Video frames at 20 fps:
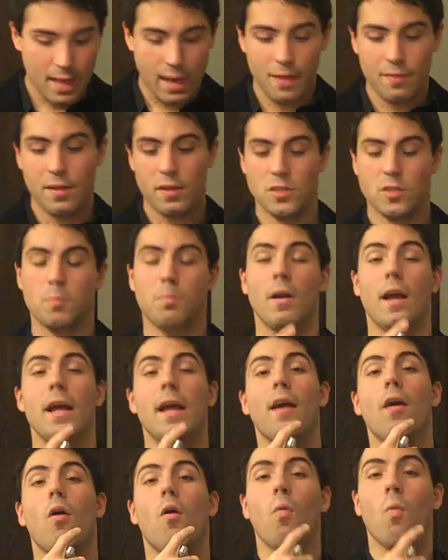and then
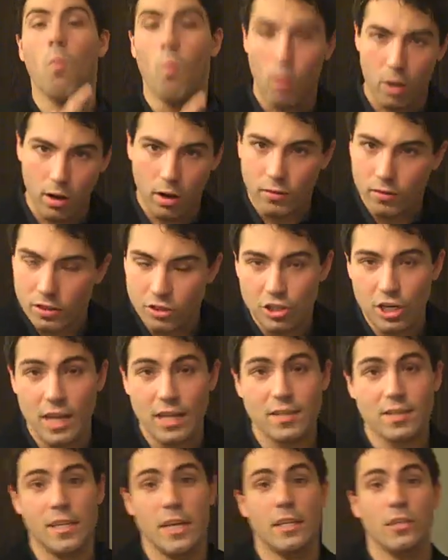spray one on the
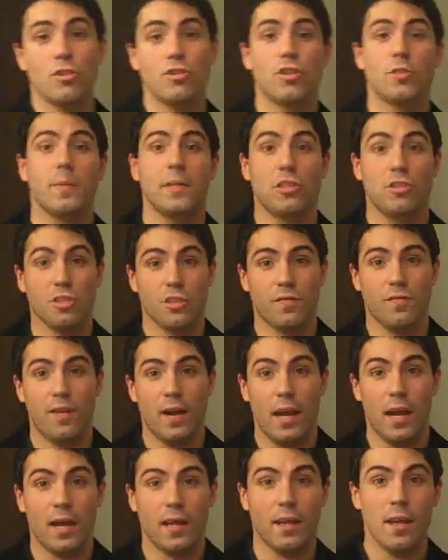chest, and you should be just
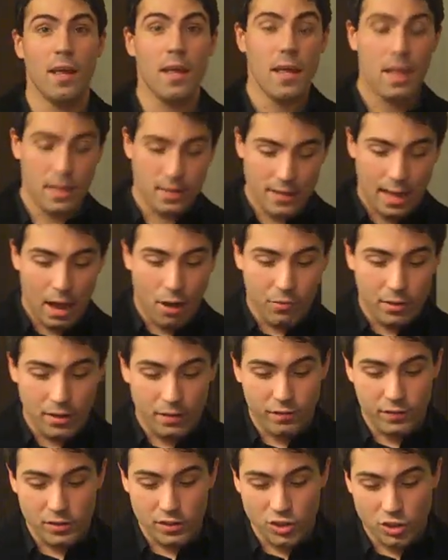fine. Now
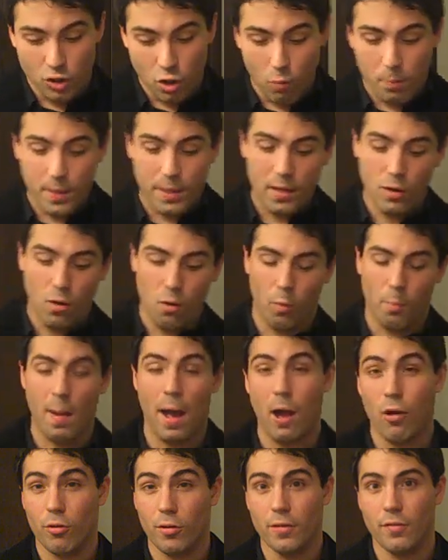if soapy or
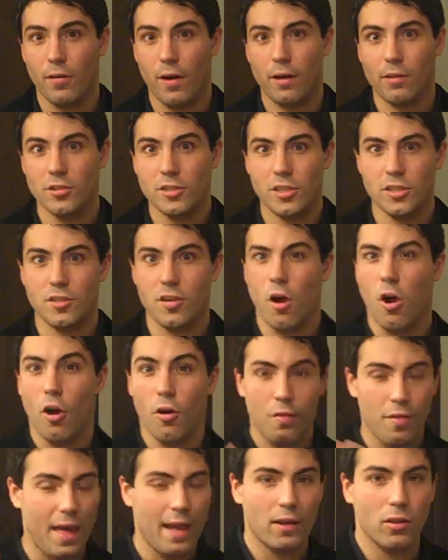powdery fragrances
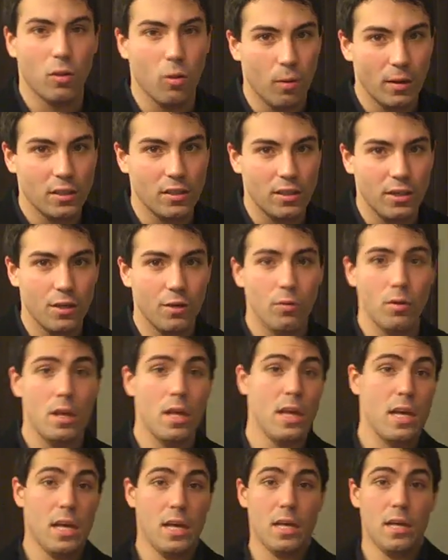aren't that cloying to you,
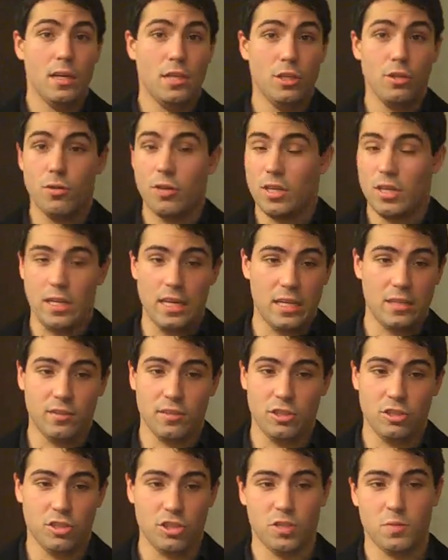you could
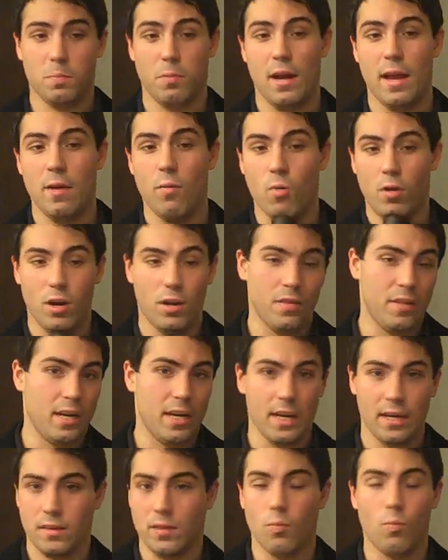easily just spray one on the
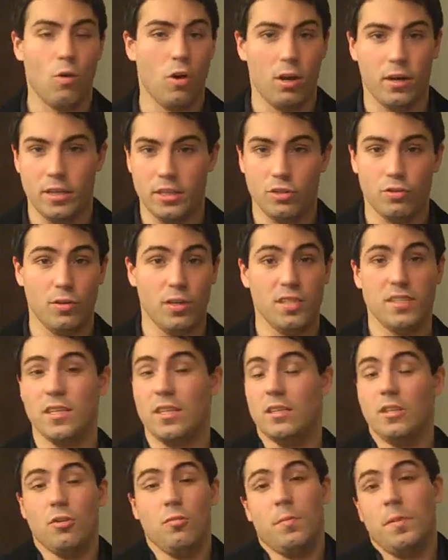neck and one on each wrist
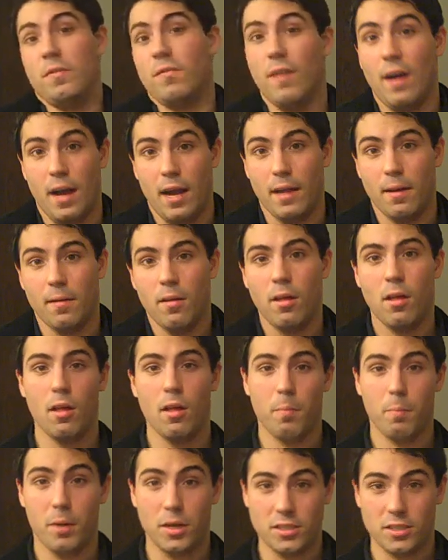and you would be fine.
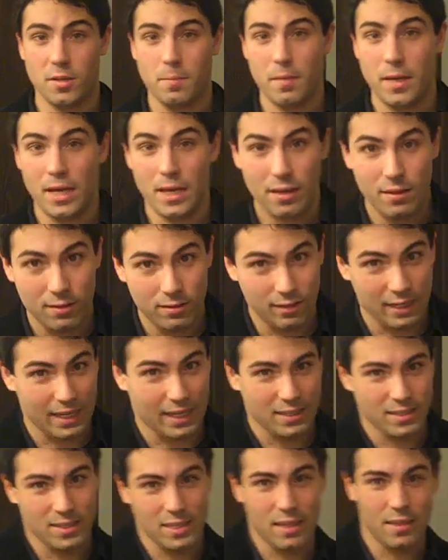But to me,
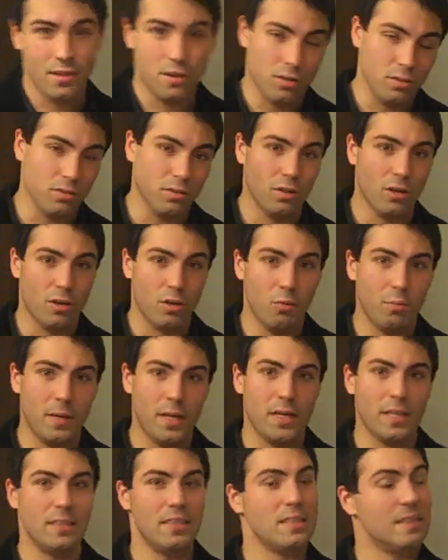like I said, they're a little
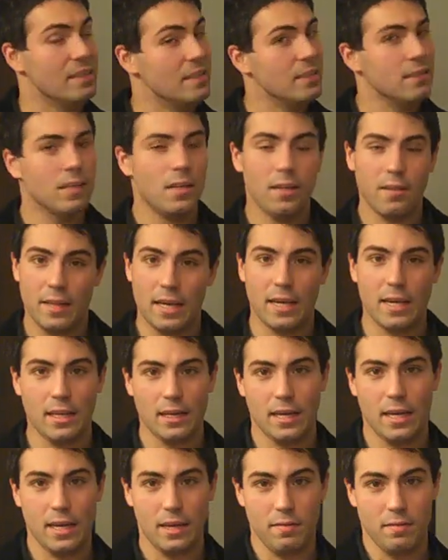bit, they
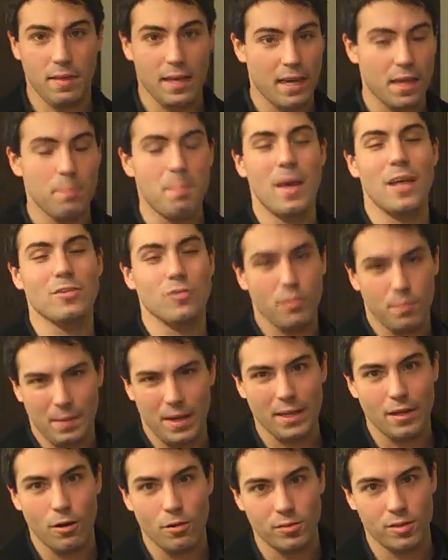can mess with
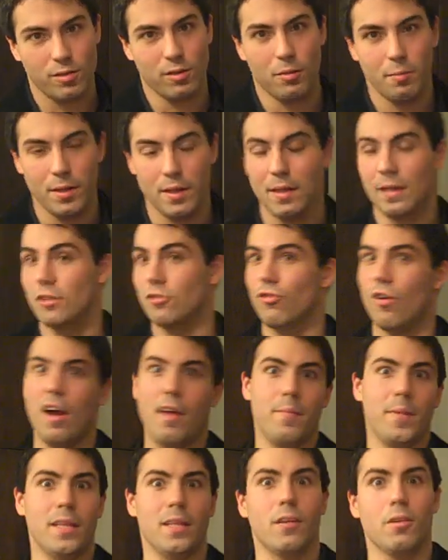my nose a little bit. They can
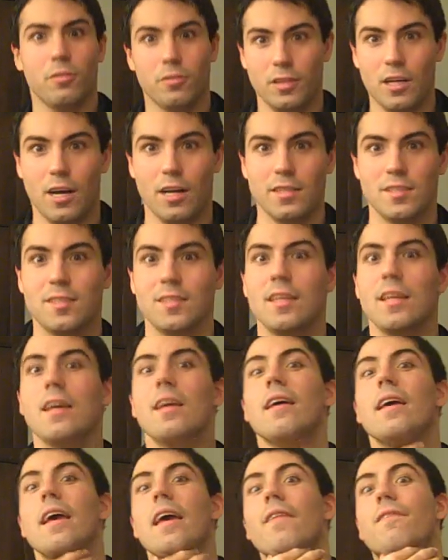drive me a little nuts
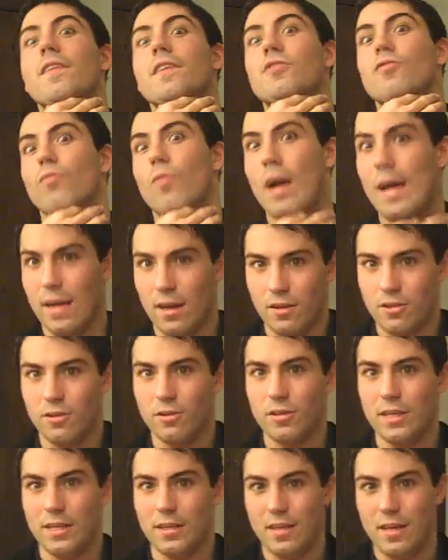if it's right
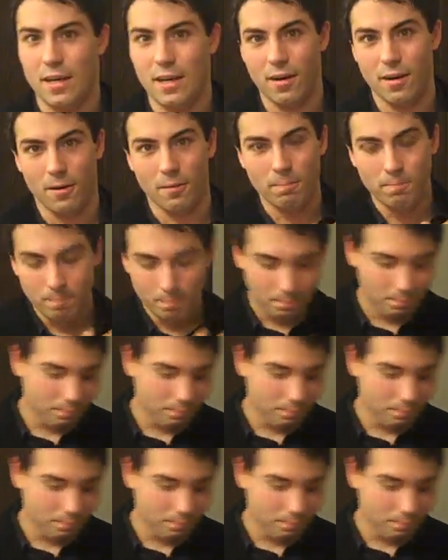underneath here.